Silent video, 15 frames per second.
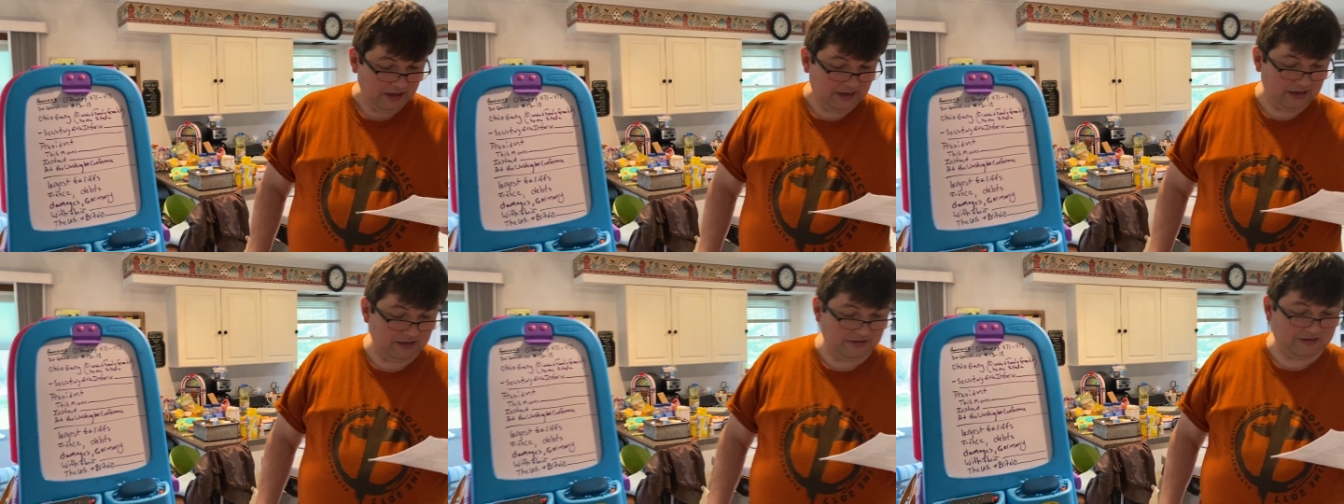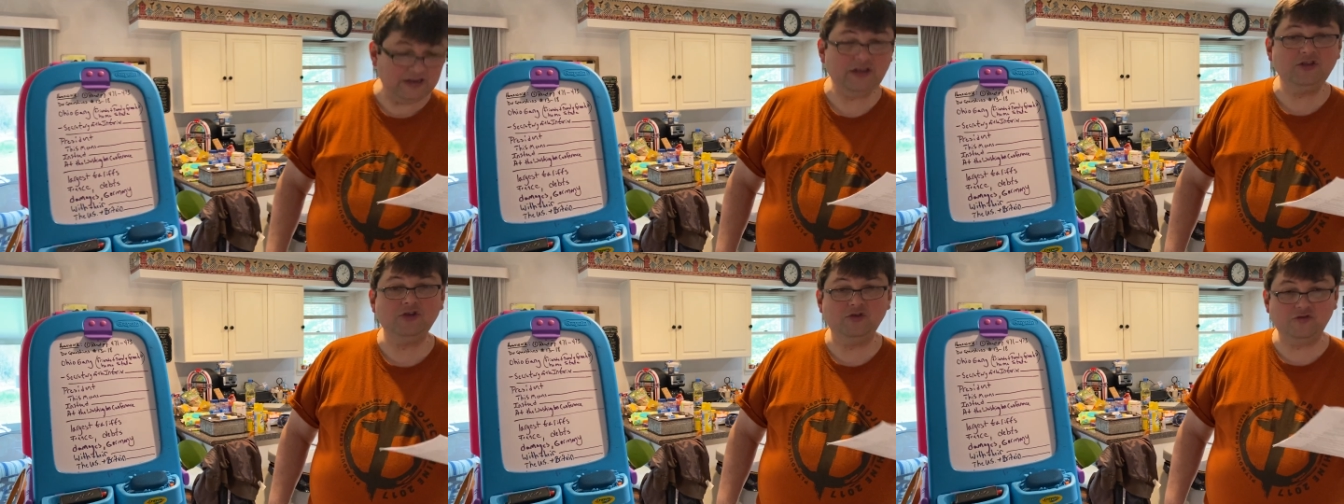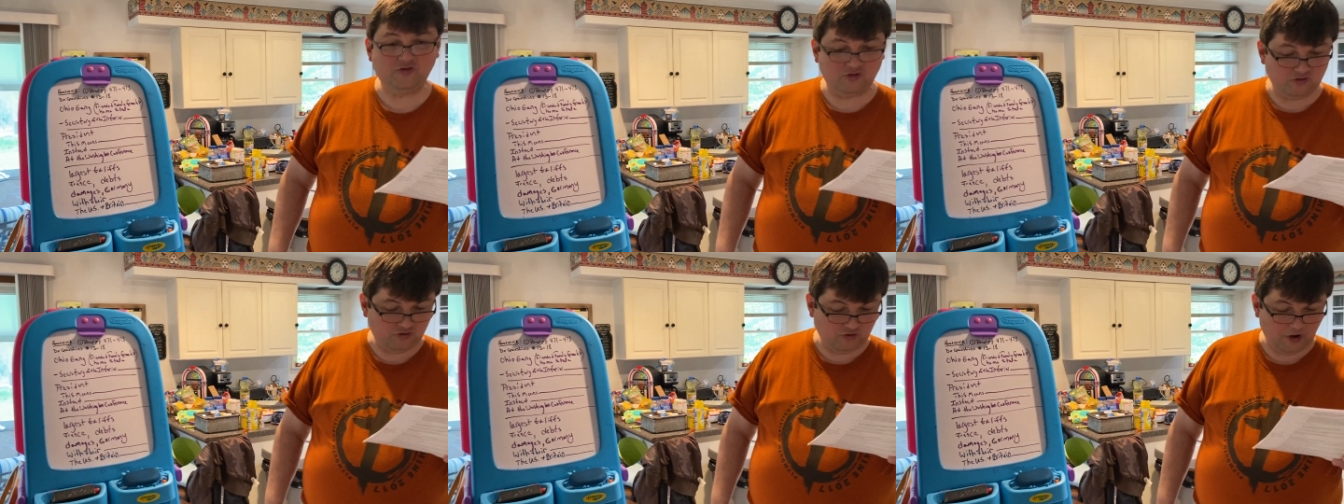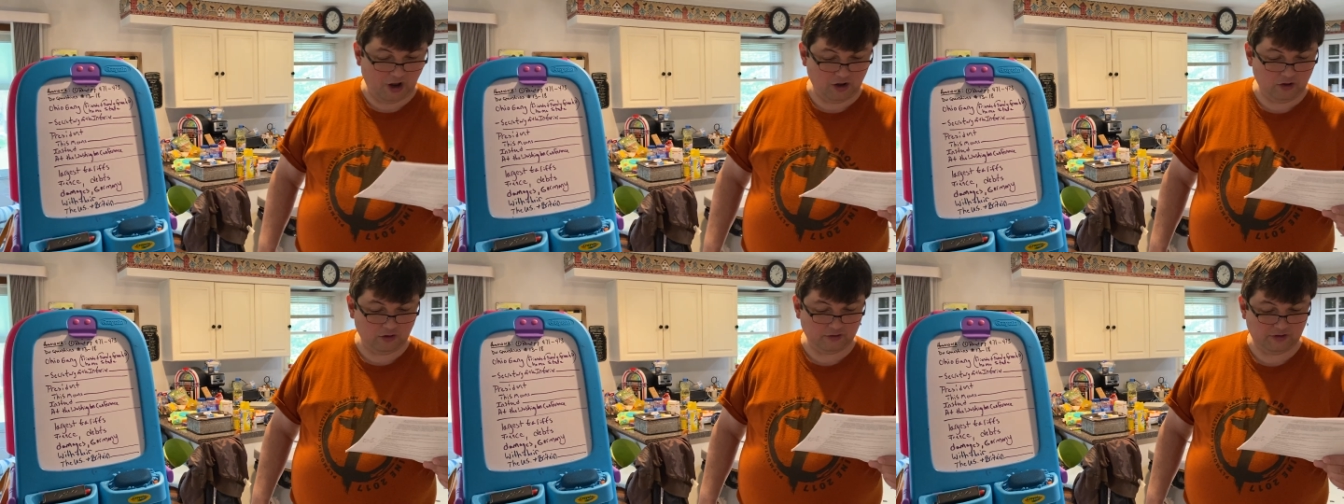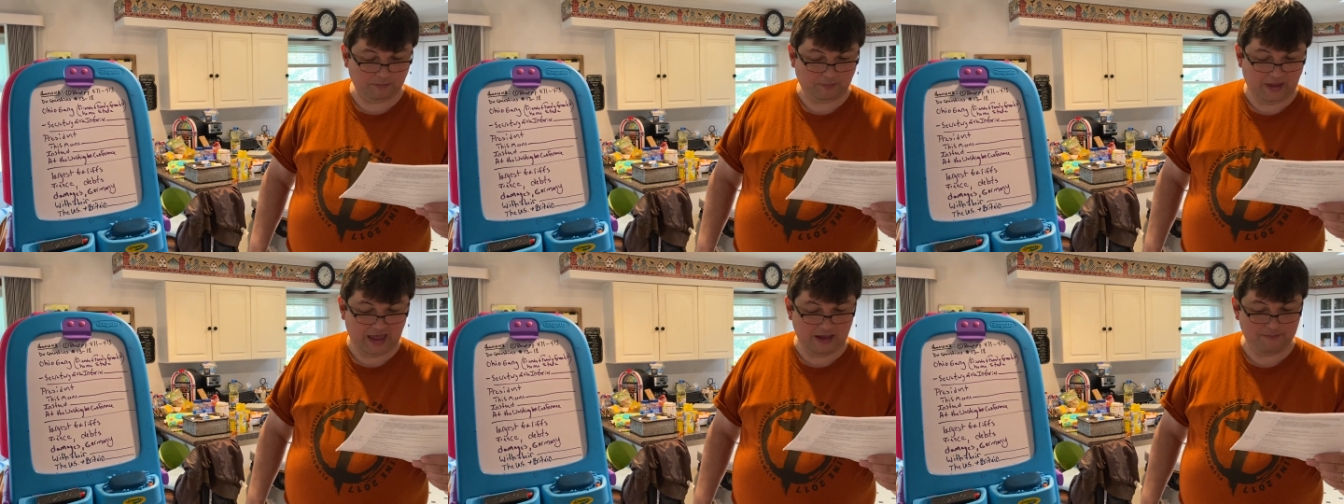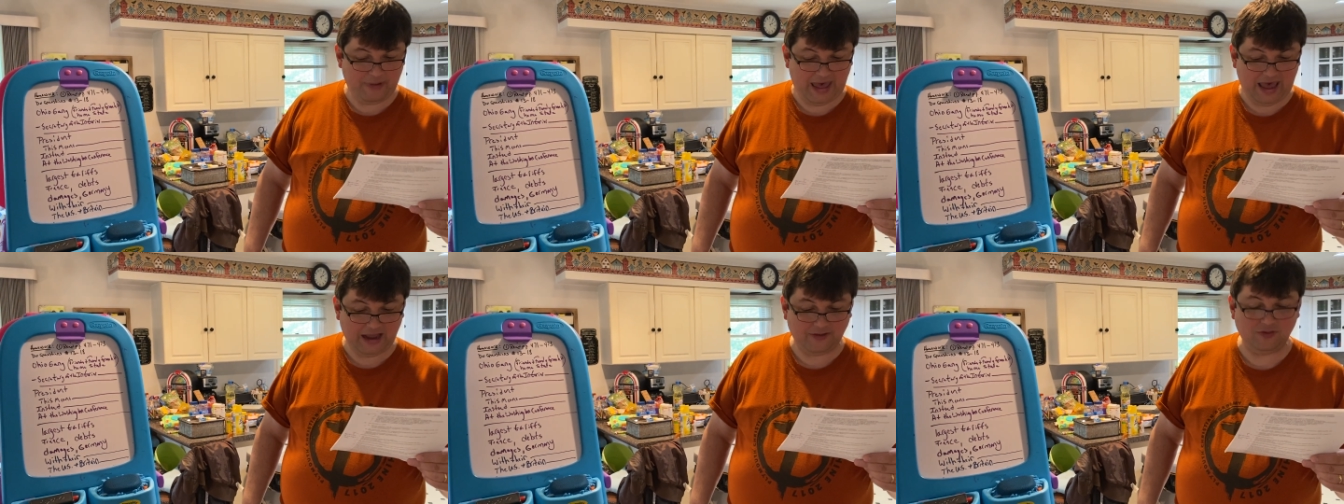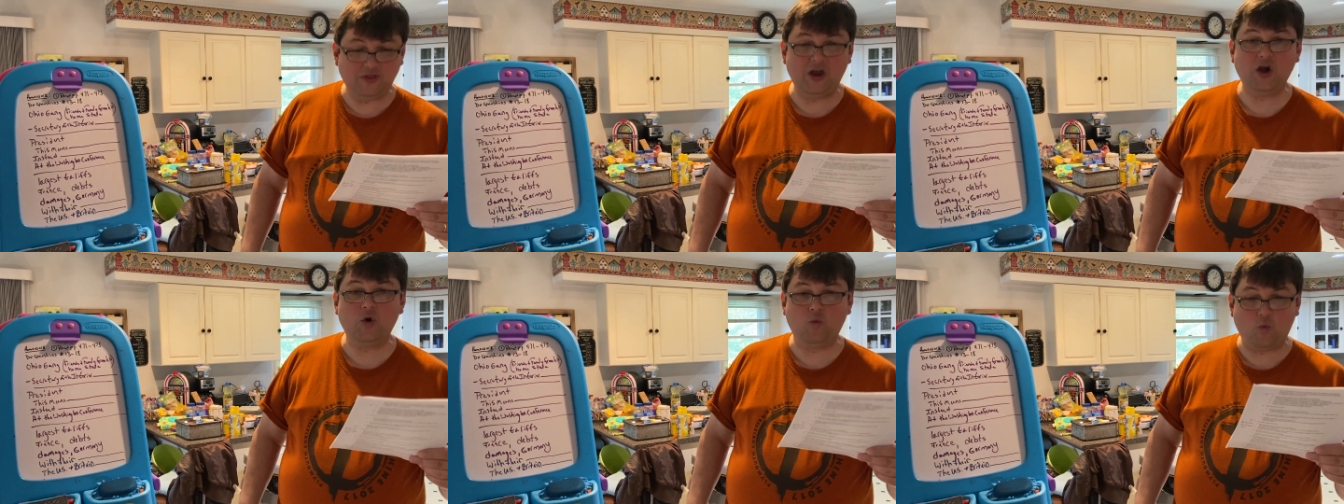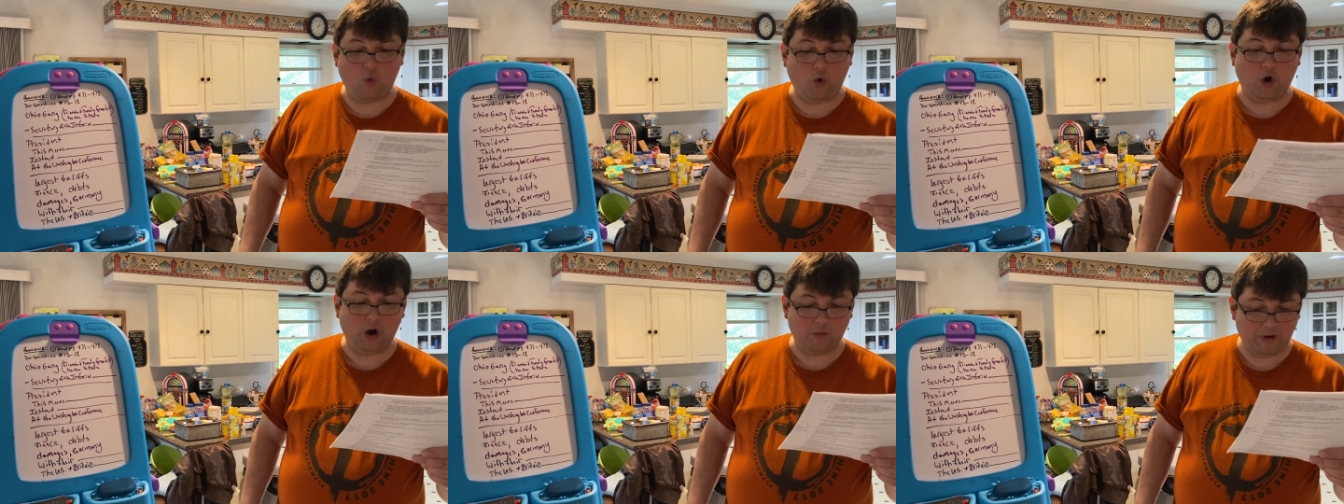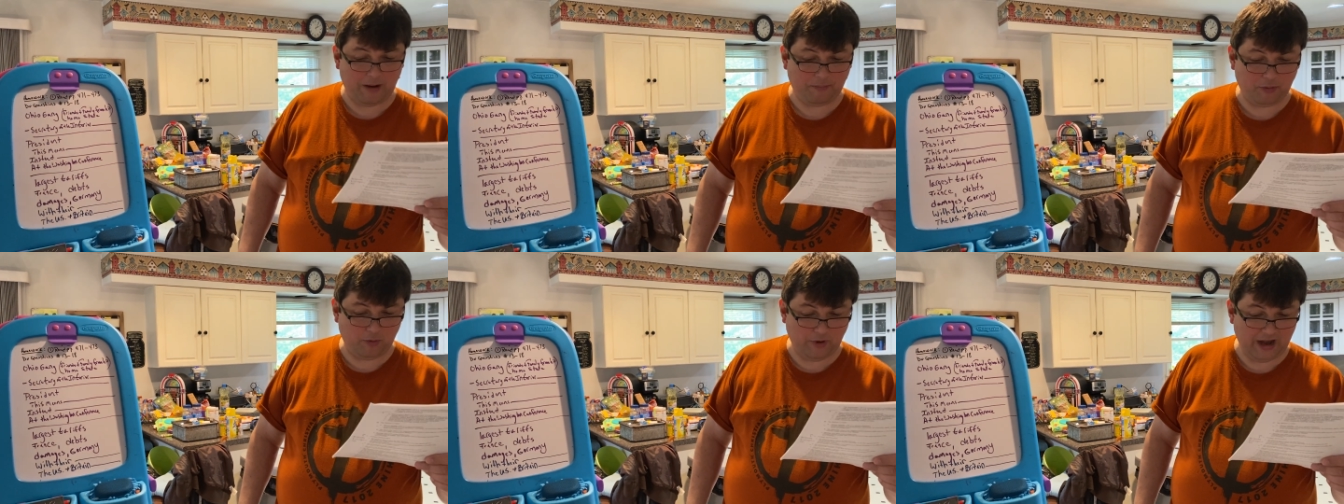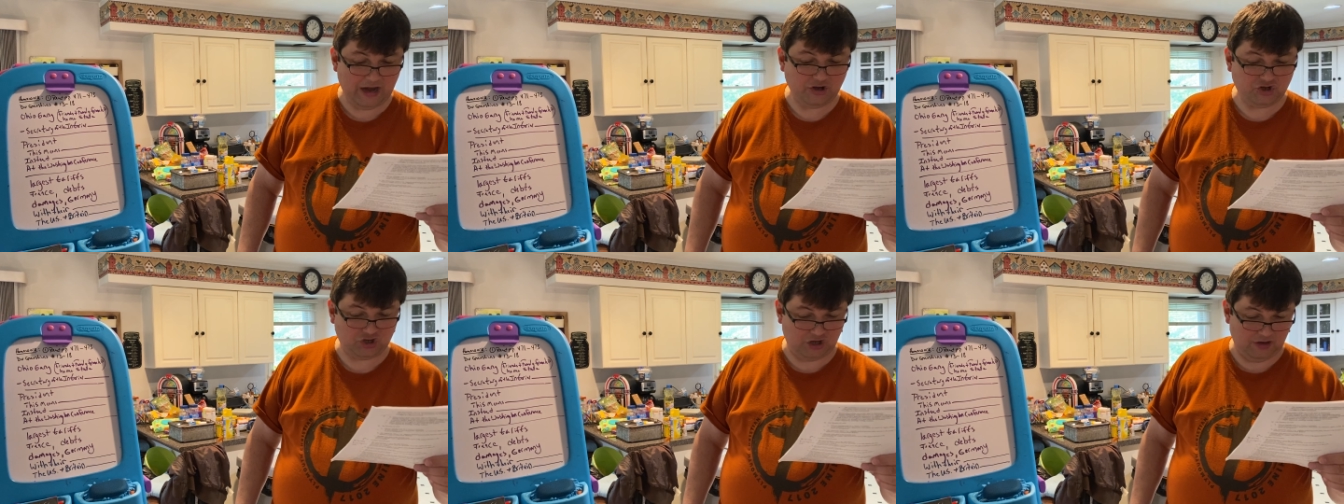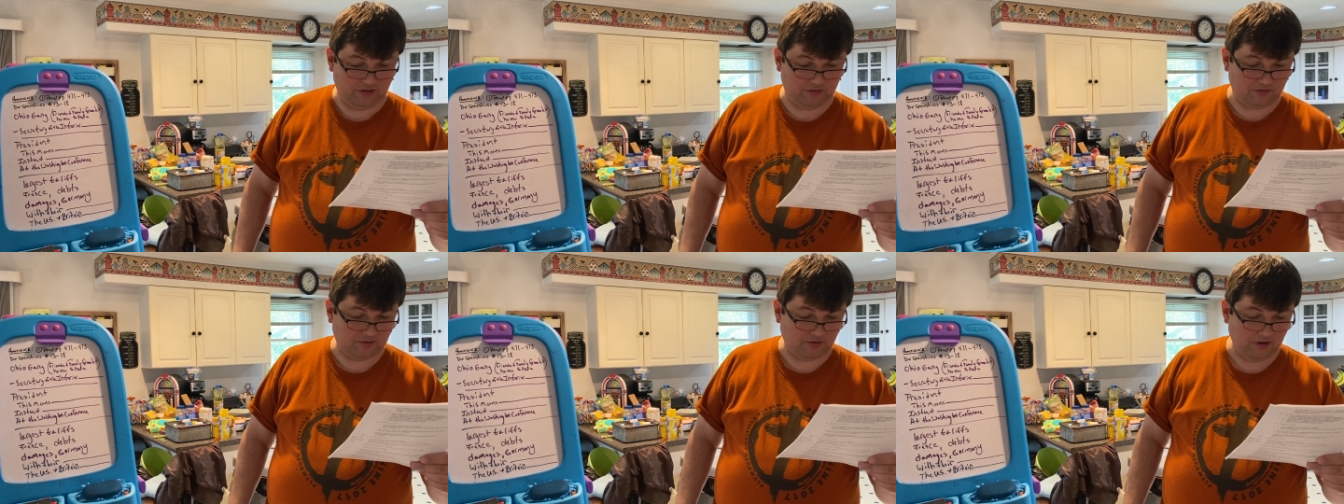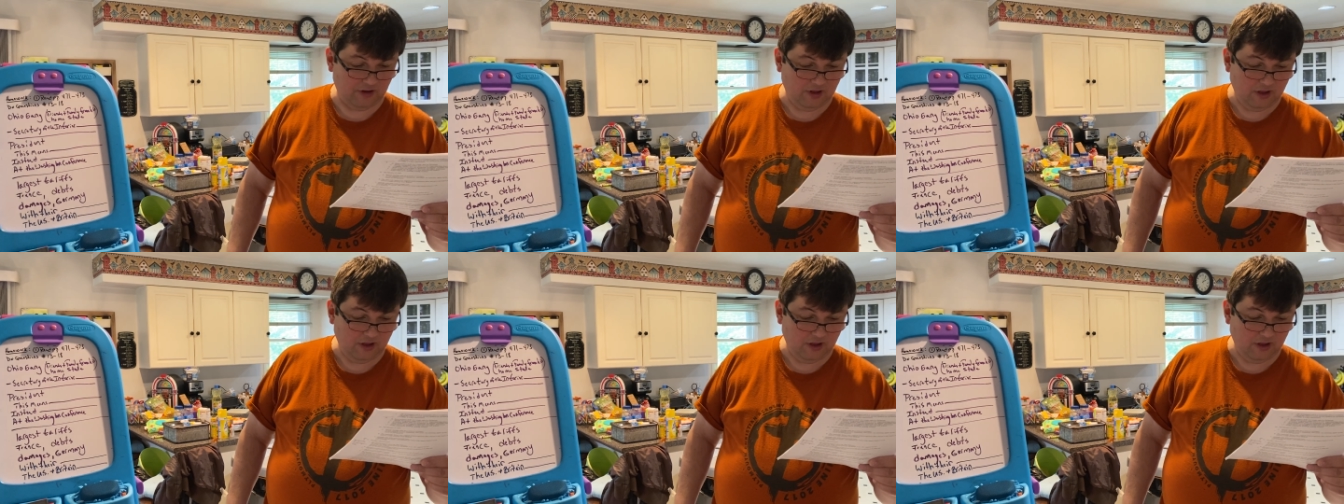continues to struggle to pay back their war reparations.